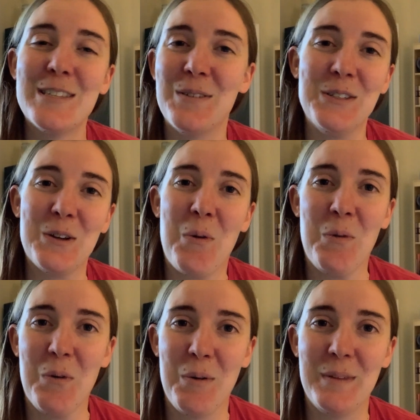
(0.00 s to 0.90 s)
I
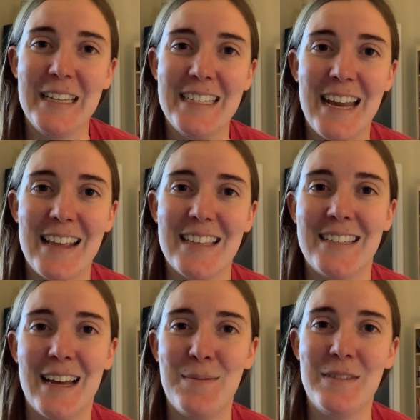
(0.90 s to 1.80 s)
don't normally take the
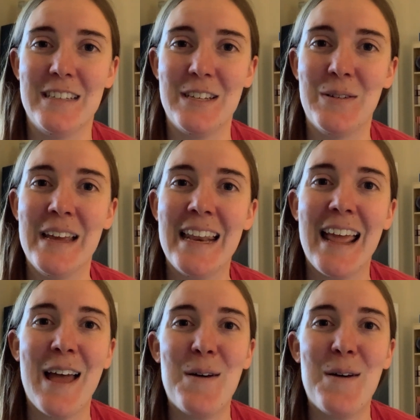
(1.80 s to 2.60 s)
time to do it.